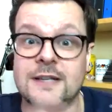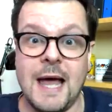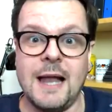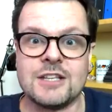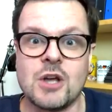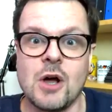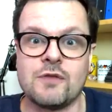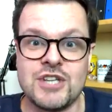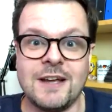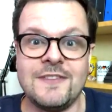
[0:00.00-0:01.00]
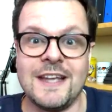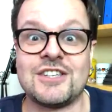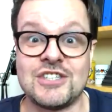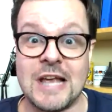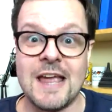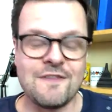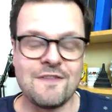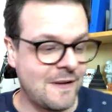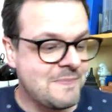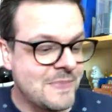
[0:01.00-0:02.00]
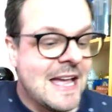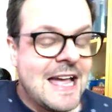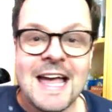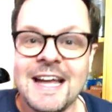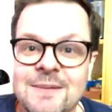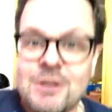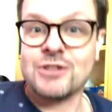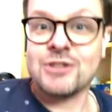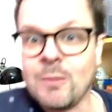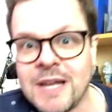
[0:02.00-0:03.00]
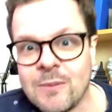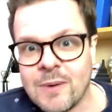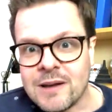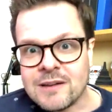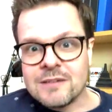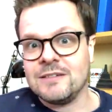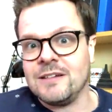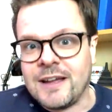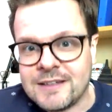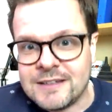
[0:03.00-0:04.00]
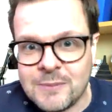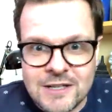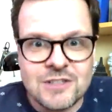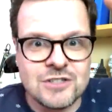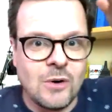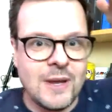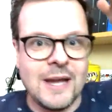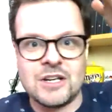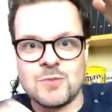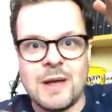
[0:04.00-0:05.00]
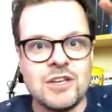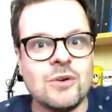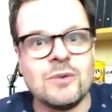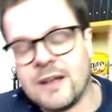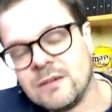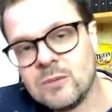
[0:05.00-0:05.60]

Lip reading: yeah, let's go for chicken. That's safe. Because normally when there's no English menu, then